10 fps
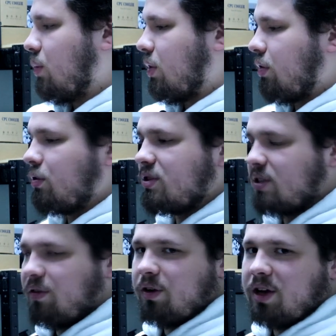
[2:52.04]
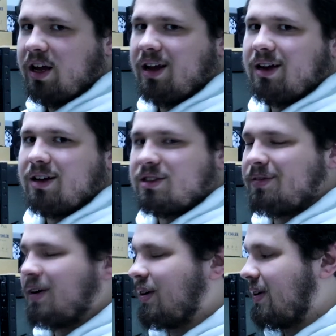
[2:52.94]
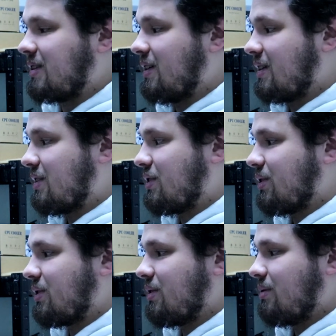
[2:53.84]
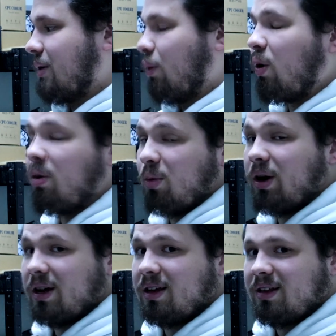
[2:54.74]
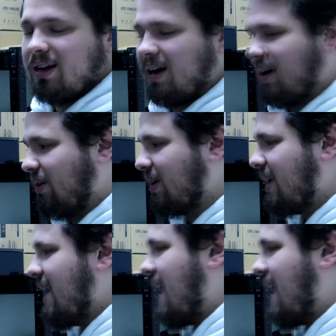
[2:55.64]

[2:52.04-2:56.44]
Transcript: with a 13700K and the 700 XTX, it's just a warm rig now.